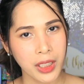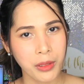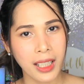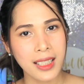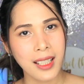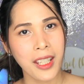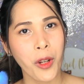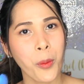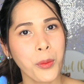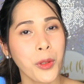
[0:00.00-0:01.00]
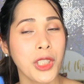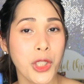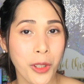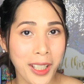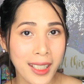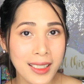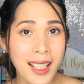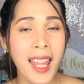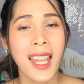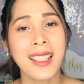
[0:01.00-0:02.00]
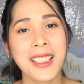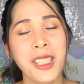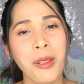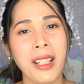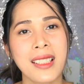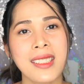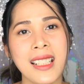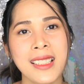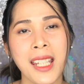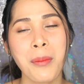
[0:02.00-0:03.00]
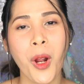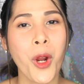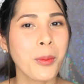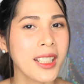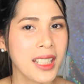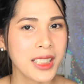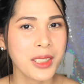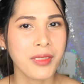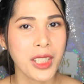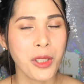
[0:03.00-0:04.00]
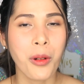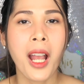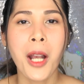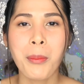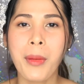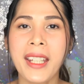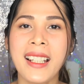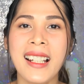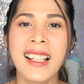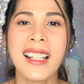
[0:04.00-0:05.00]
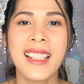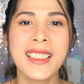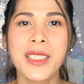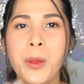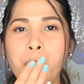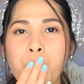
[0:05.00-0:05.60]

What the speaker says: video, guys. I hope you enjoy it, and I'll see you guys next time on my next video. Bye guys.